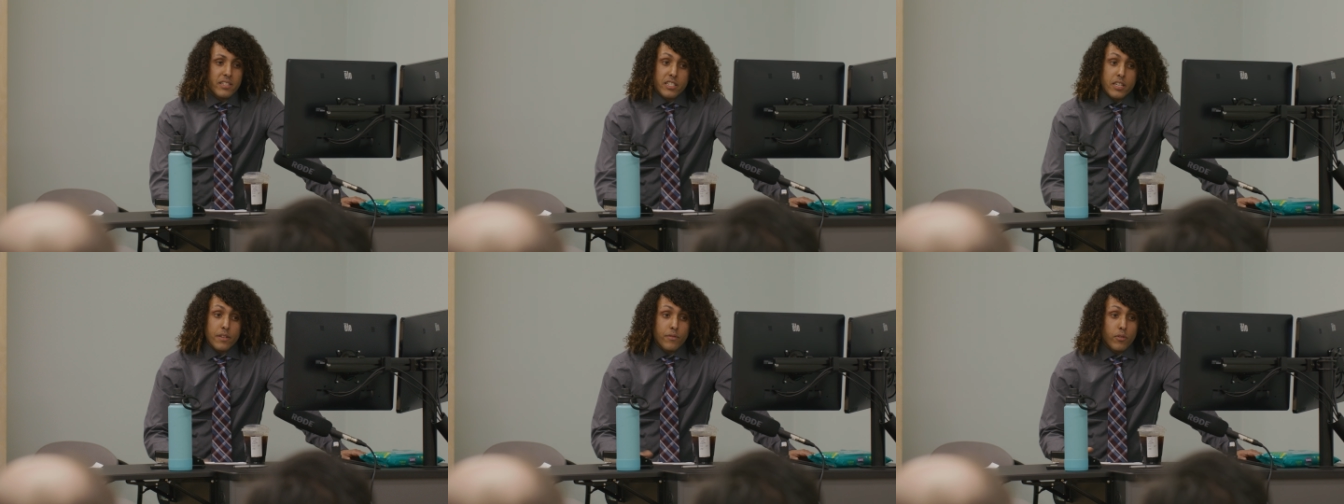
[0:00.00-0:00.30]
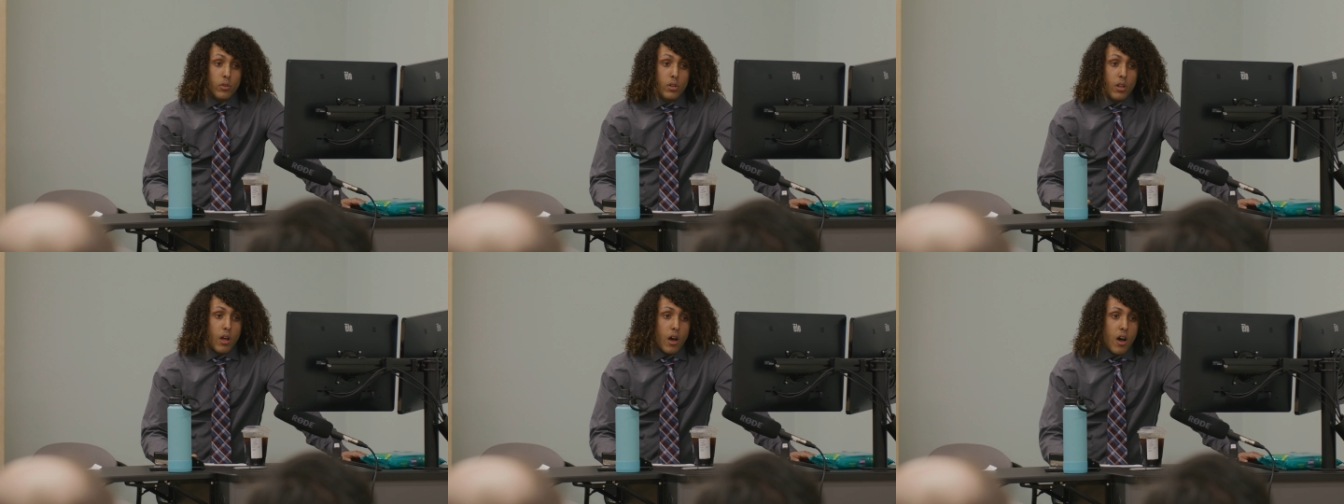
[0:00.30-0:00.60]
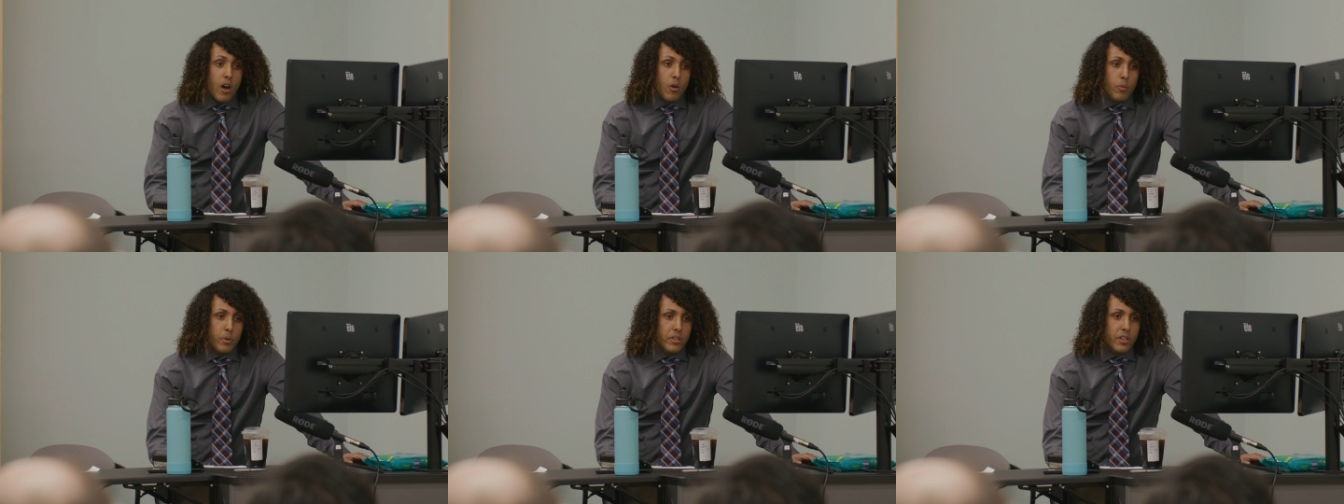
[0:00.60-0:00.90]
civil
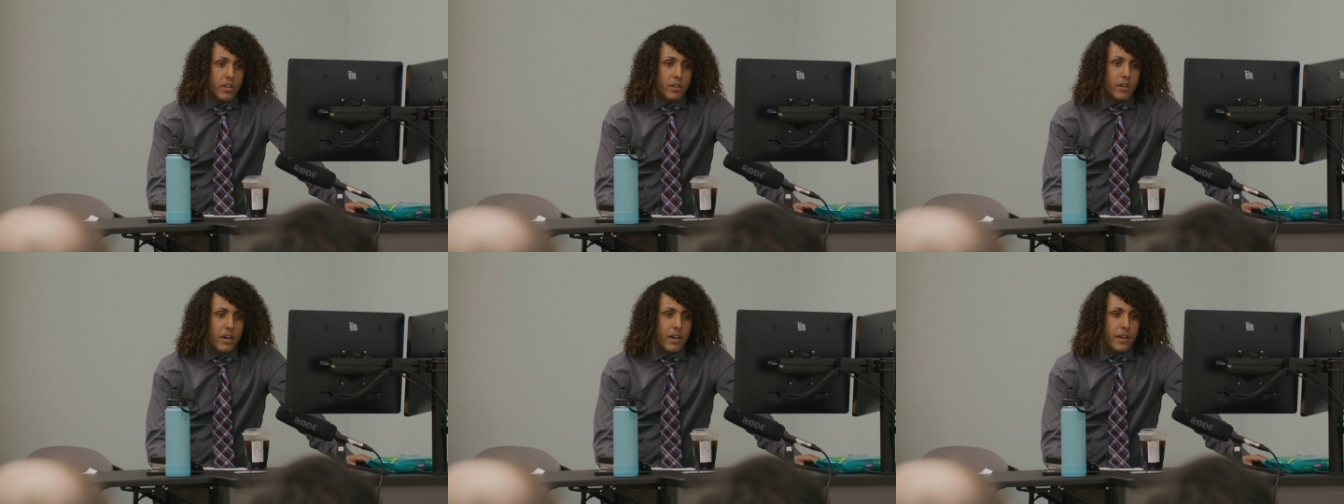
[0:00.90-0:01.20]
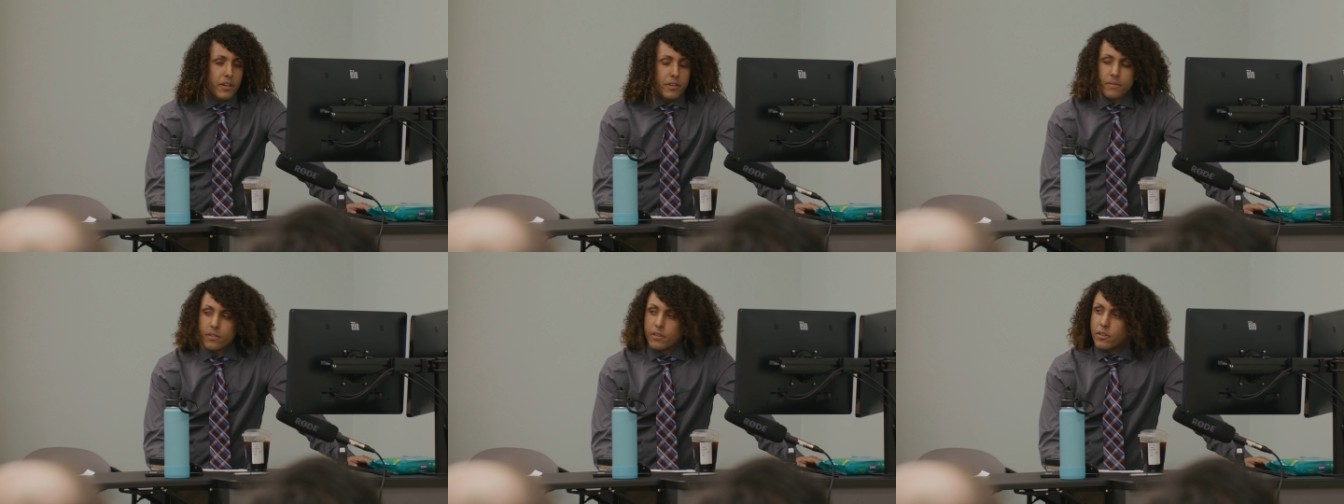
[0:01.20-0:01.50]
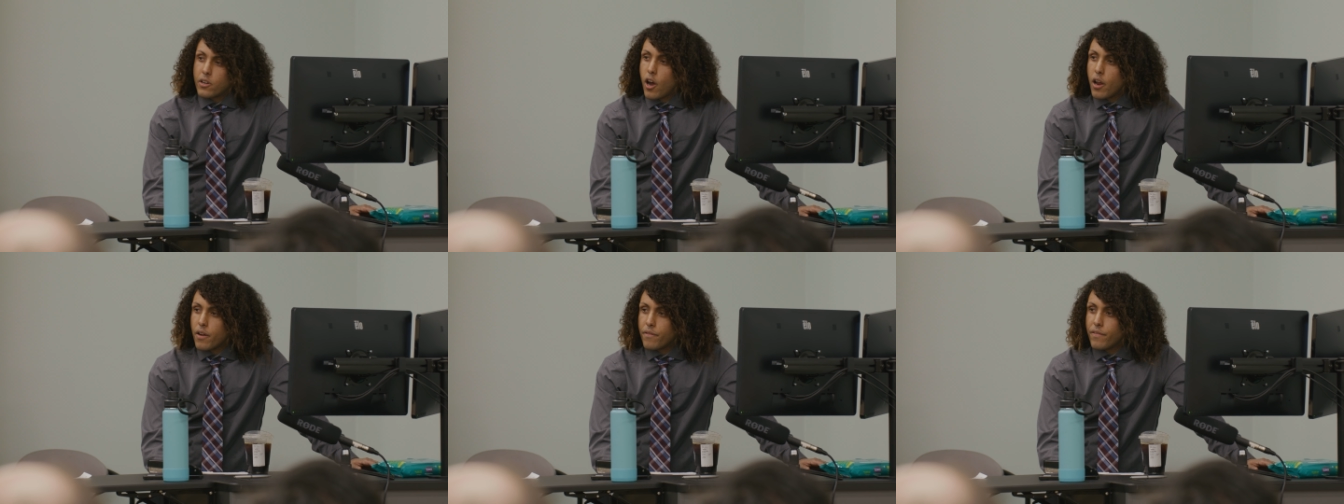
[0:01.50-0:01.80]
law with
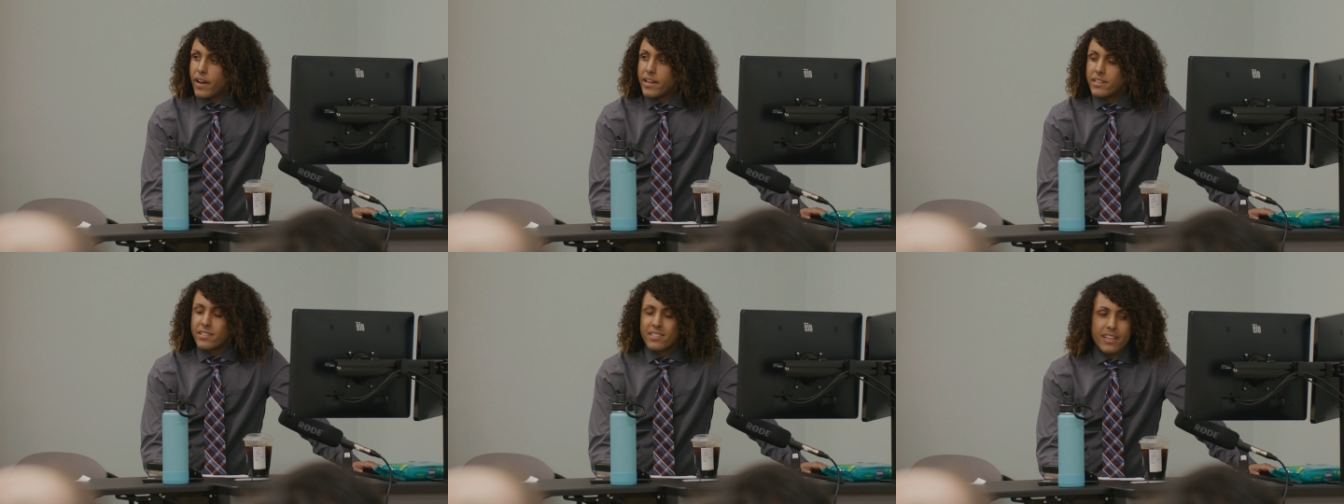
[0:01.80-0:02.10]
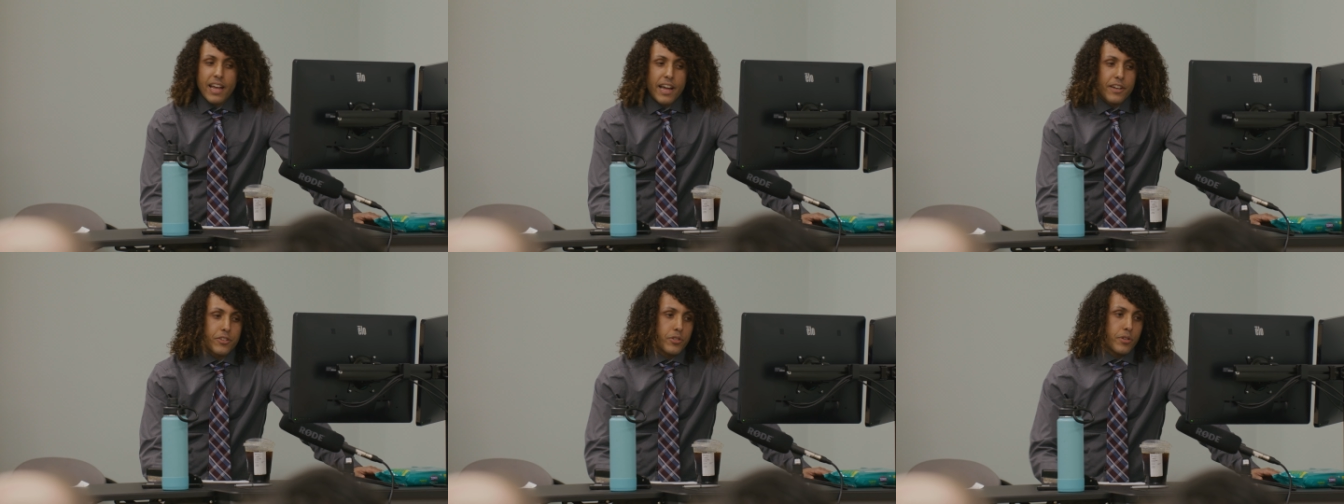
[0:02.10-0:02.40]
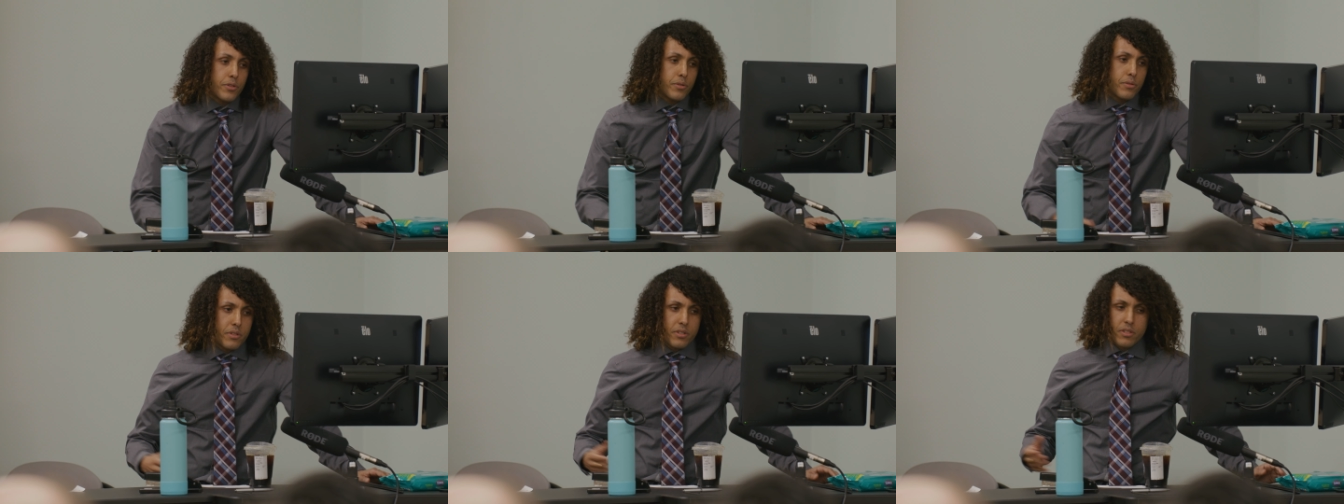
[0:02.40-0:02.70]
codified
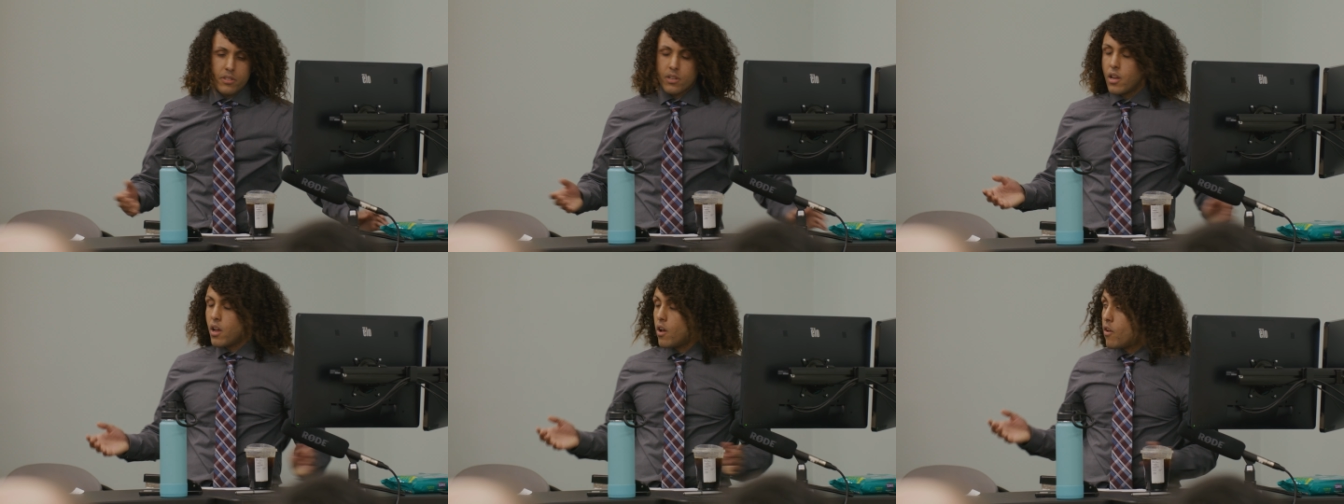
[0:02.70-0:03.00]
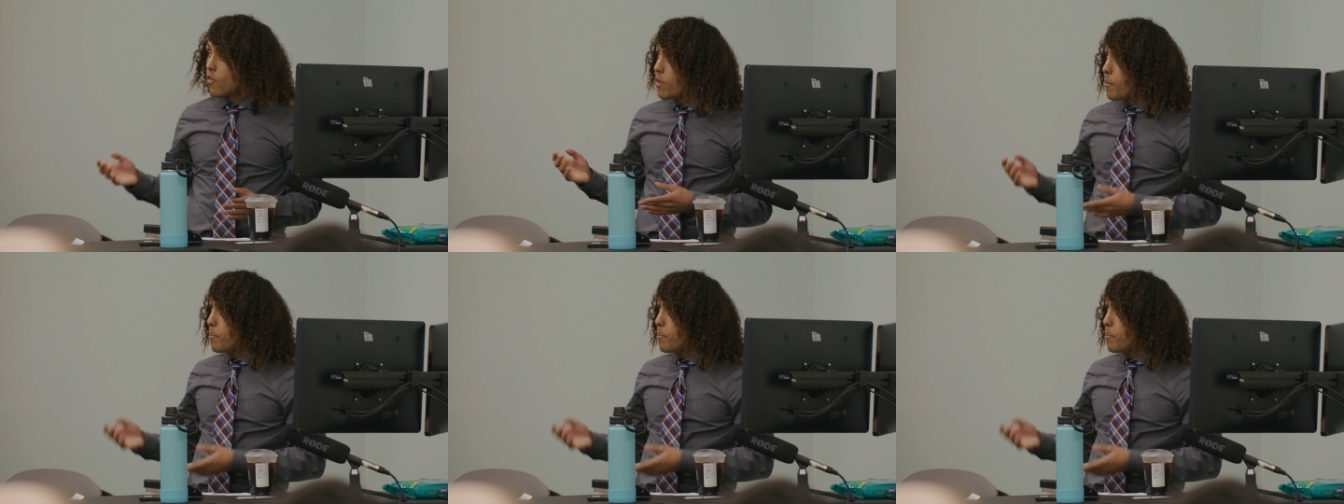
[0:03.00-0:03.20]
statutes.